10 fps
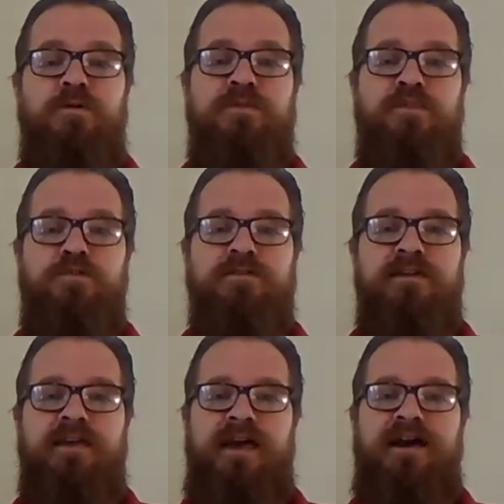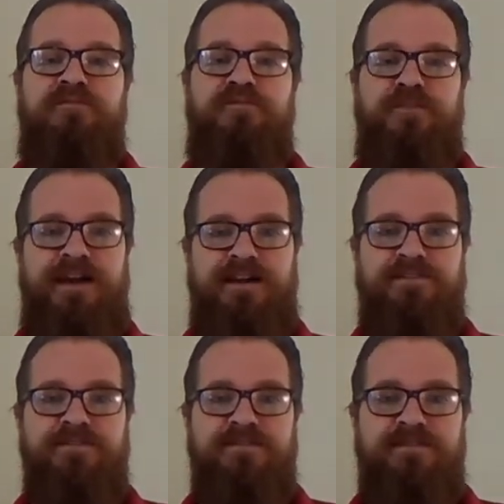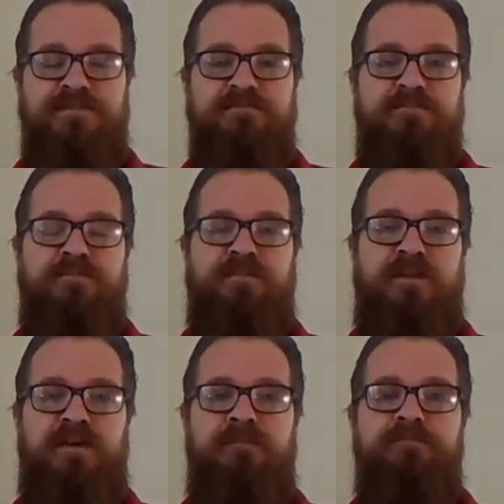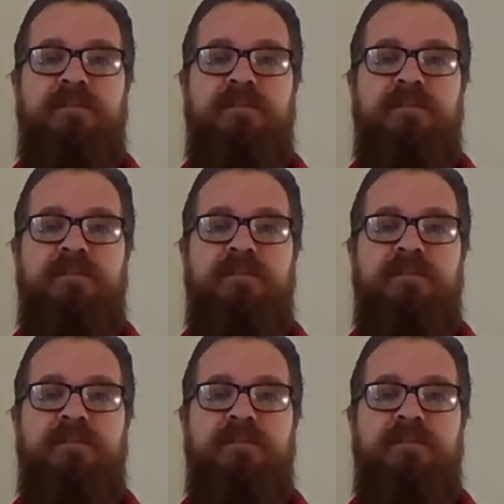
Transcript: with looking at fractions. Okay?